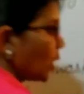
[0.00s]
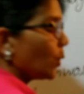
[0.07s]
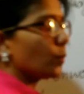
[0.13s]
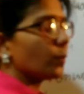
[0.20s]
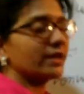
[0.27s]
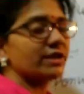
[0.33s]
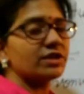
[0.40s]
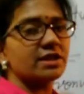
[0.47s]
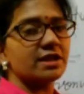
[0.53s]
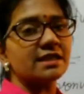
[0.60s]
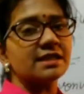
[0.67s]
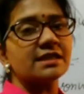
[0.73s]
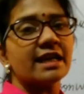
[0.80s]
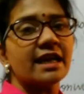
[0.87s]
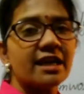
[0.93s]
which
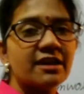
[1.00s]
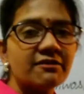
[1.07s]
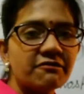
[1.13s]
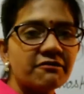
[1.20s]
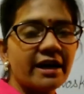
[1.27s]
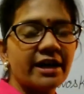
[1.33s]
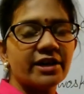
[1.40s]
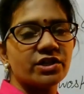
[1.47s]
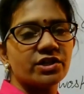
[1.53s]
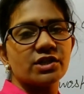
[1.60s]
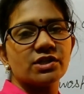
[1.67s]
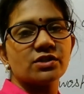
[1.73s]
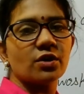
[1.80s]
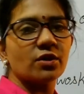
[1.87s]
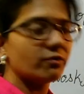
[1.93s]
is
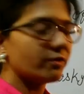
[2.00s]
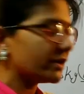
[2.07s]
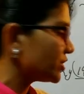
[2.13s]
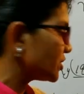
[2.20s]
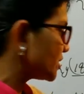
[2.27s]
infectious or which